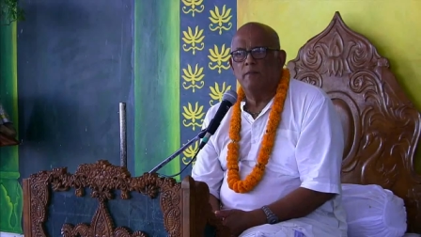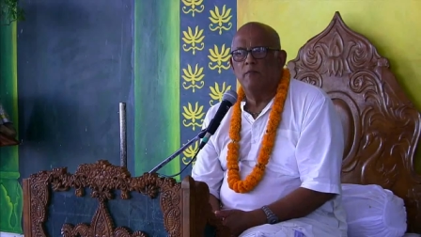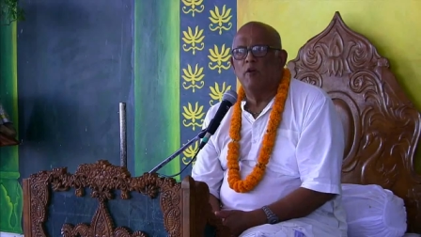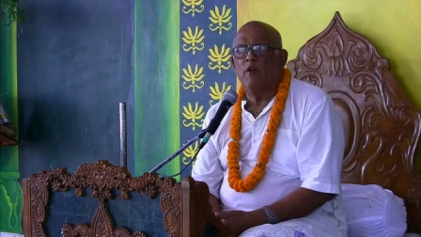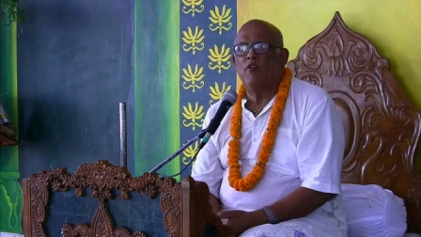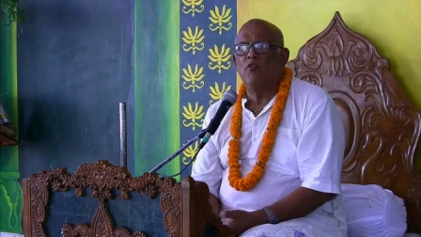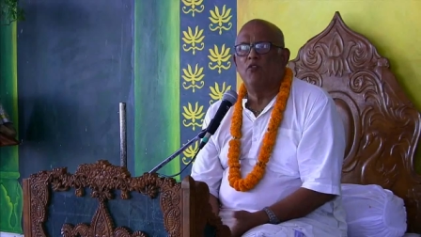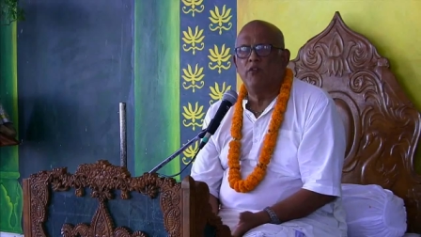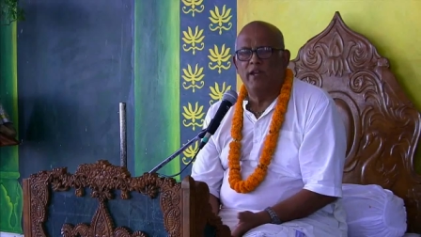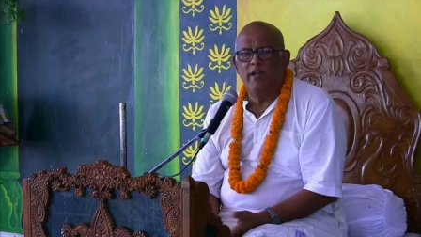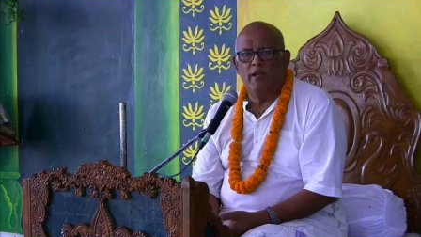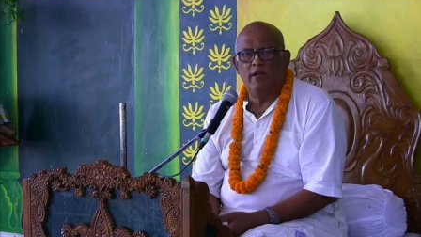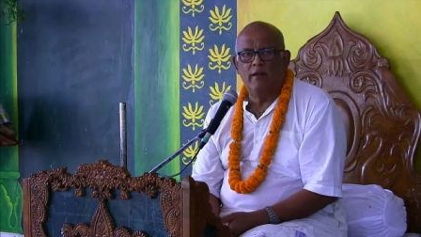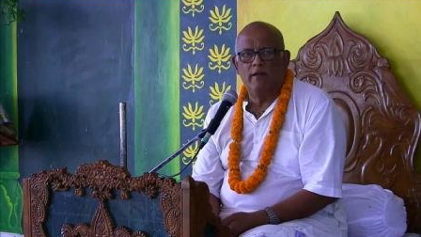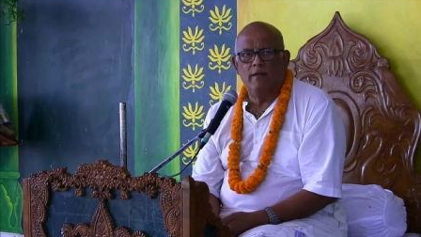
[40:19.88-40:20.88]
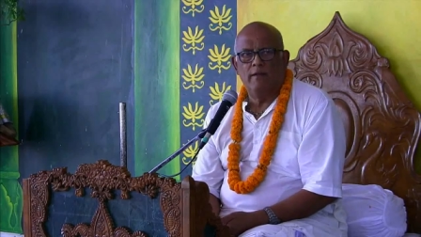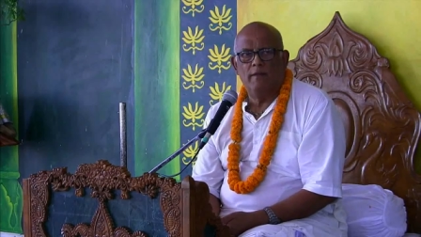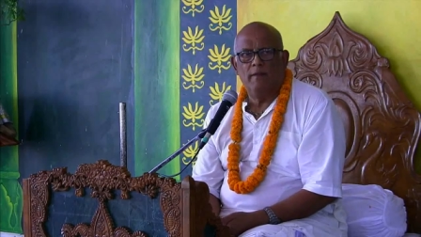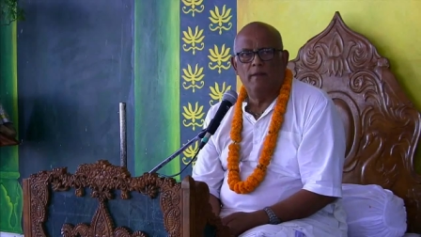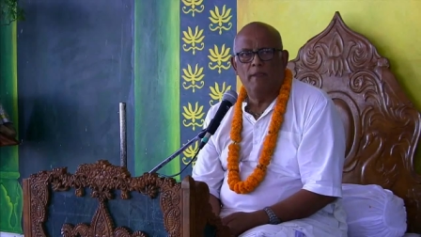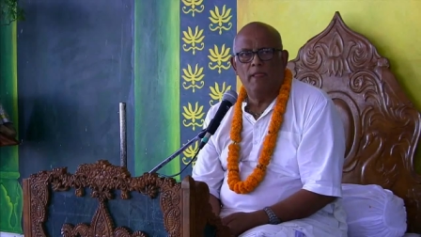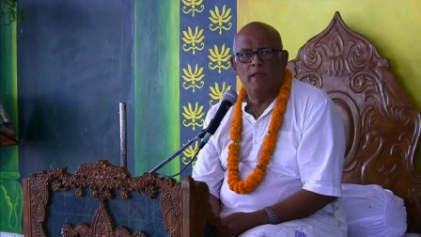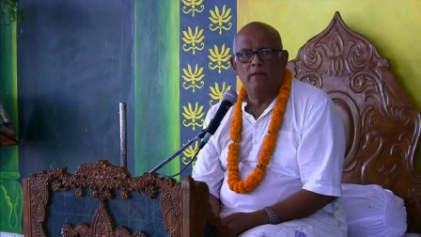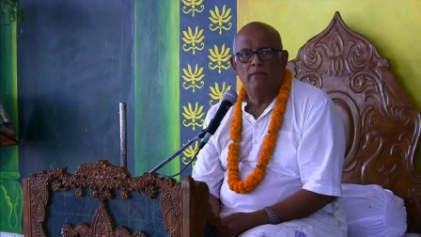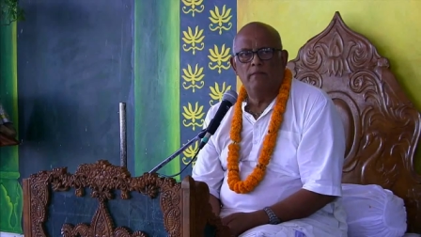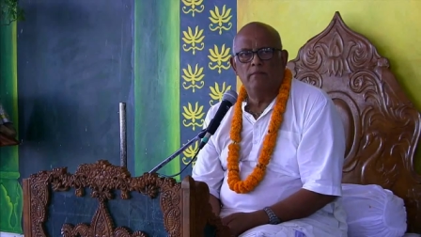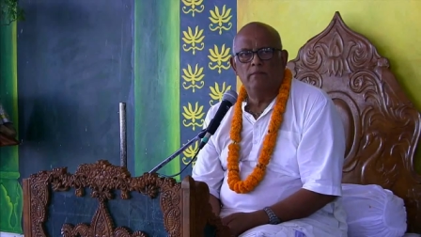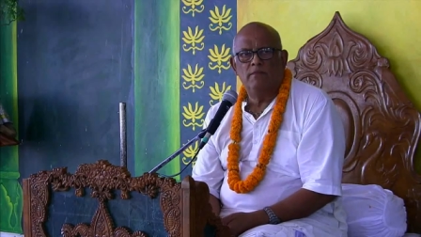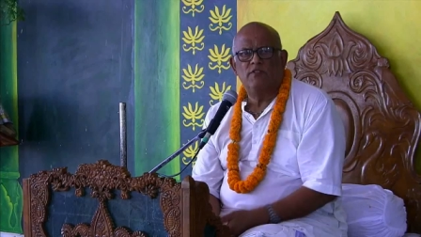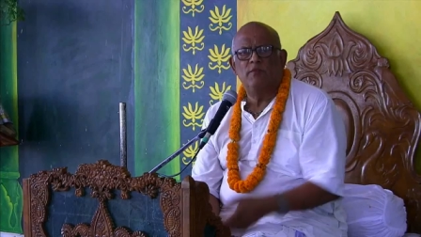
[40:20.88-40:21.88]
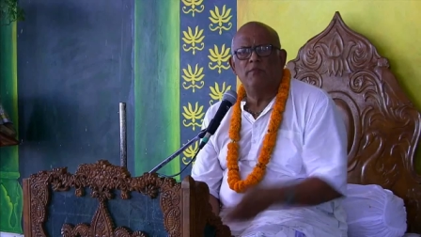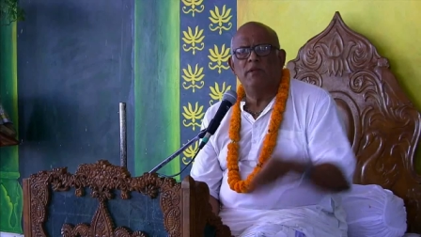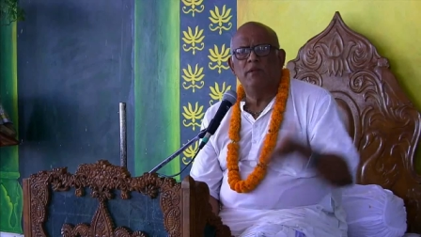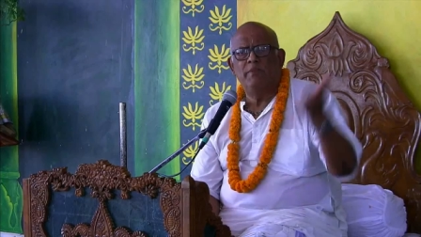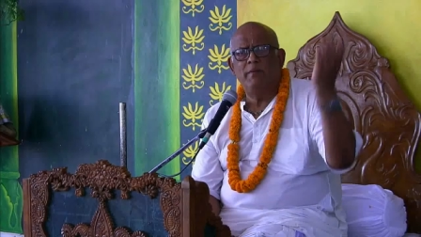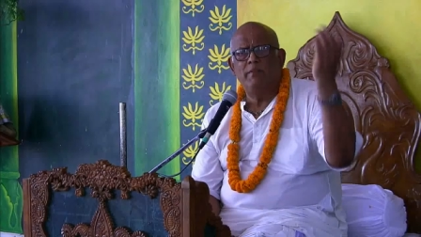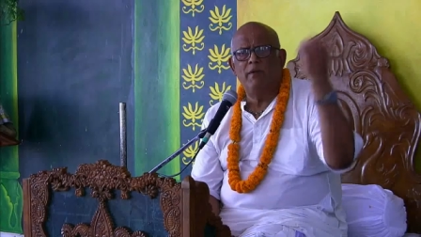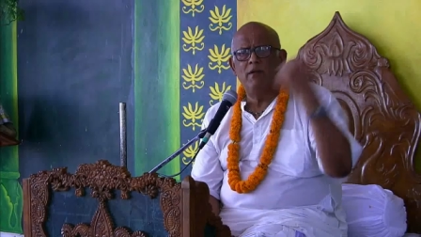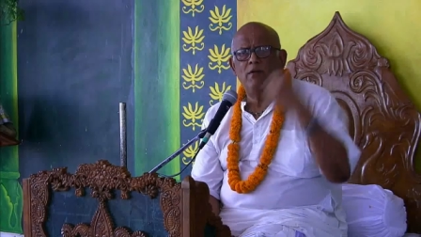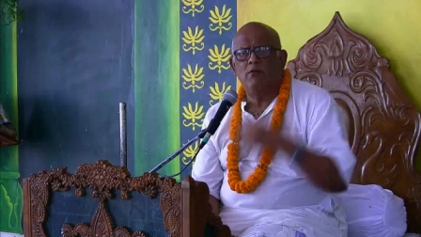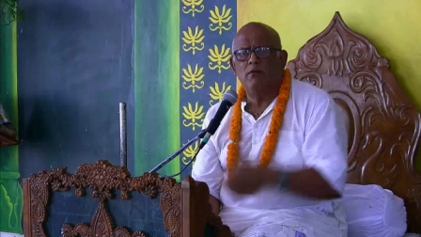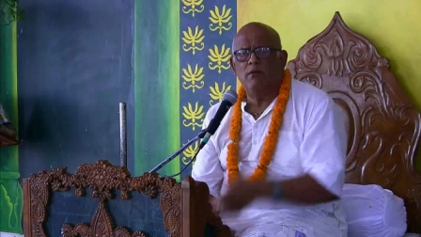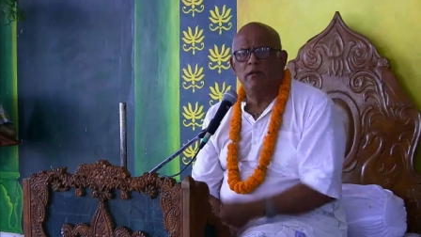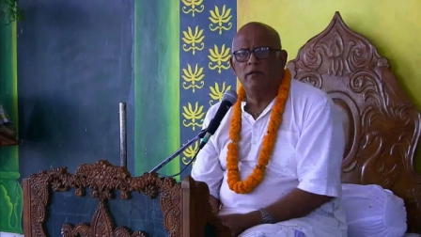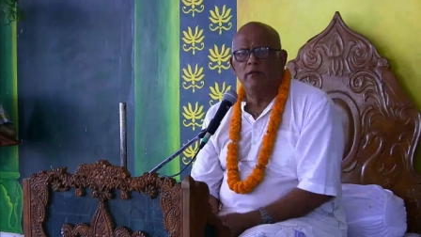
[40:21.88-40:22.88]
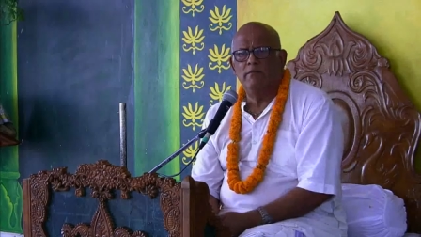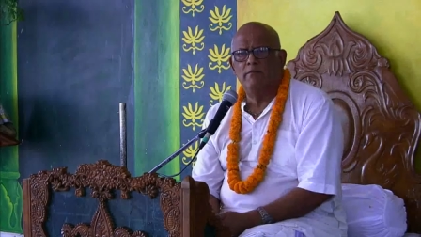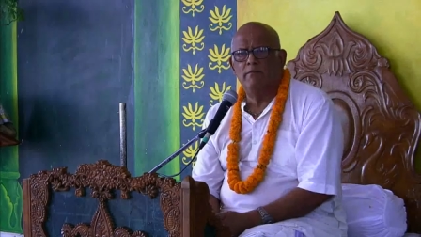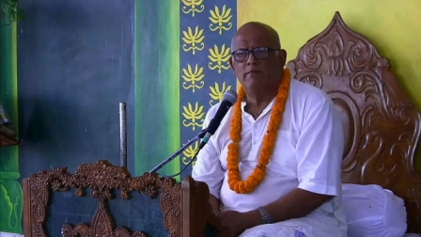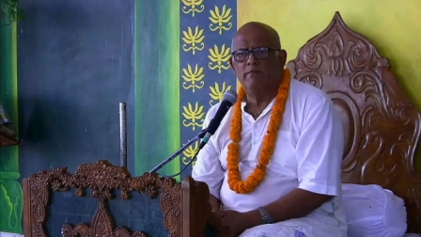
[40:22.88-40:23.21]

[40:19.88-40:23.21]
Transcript: We're cooking. So many people are cooking.